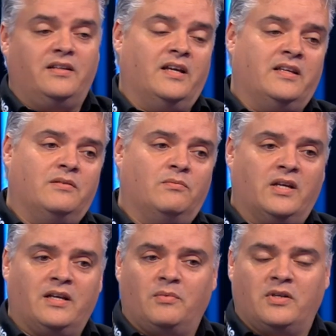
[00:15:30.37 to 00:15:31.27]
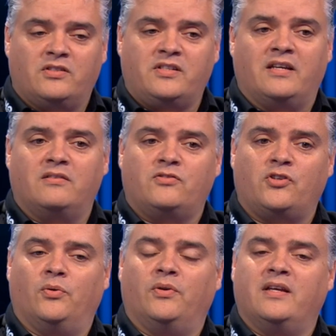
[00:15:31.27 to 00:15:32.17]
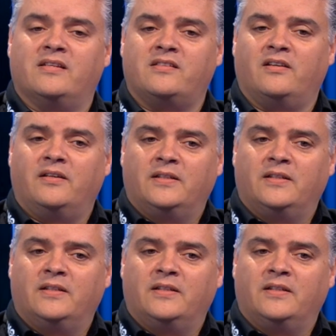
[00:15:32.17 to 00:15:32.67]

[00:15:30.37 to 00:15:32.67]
again we're going to see it soon, is that